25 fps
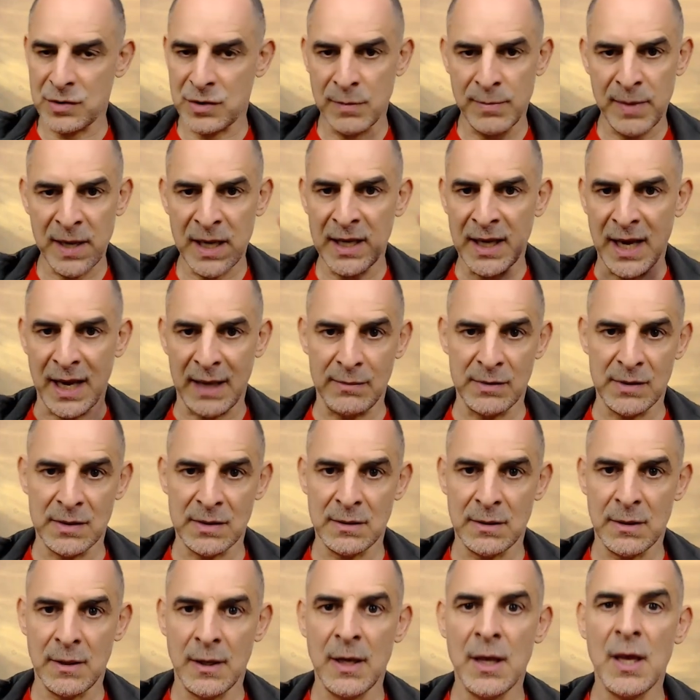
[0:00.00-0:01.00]
the big
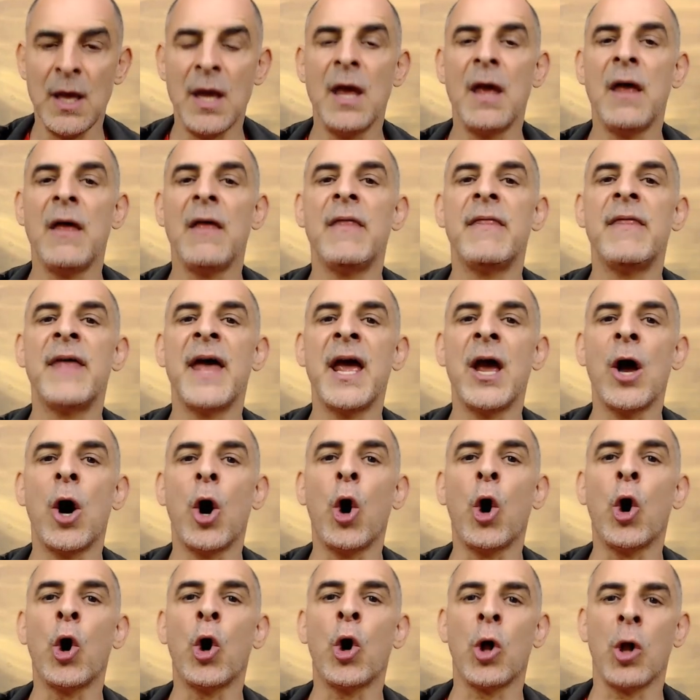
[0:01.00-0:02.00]
names,
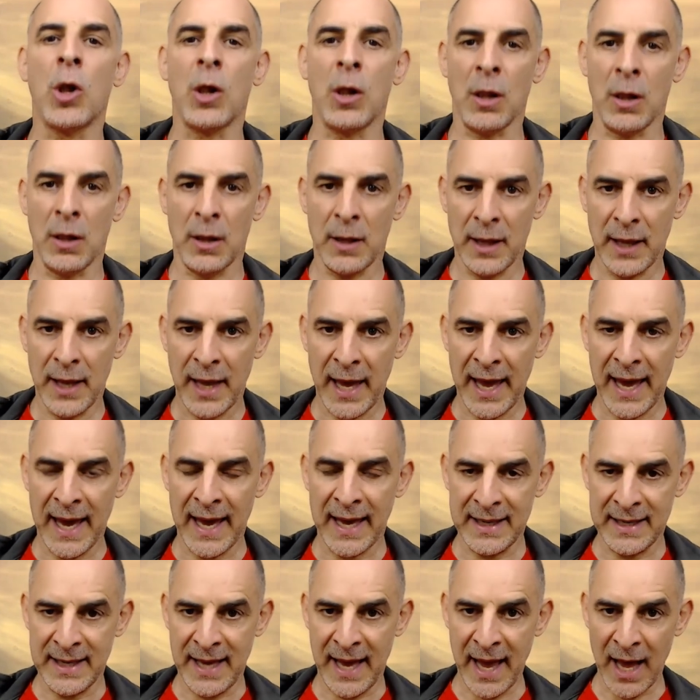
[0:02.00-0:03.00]
they all
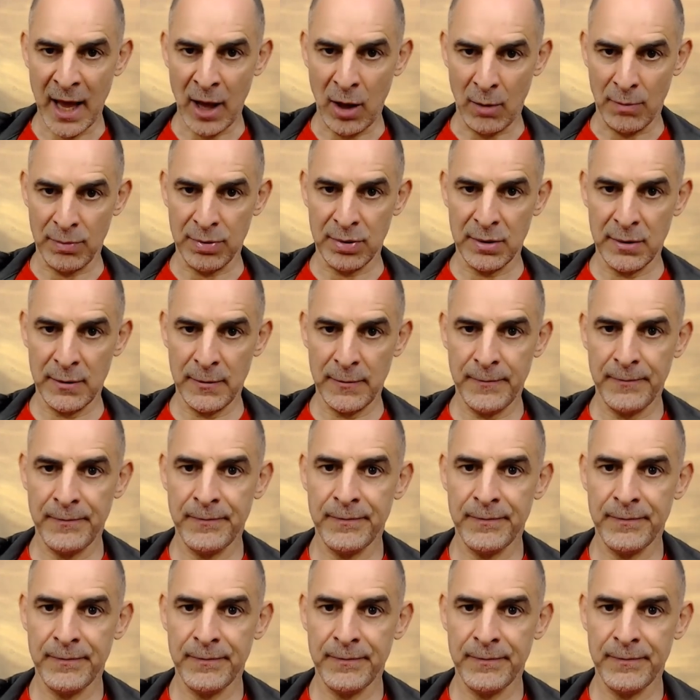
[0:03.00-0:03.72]
had help.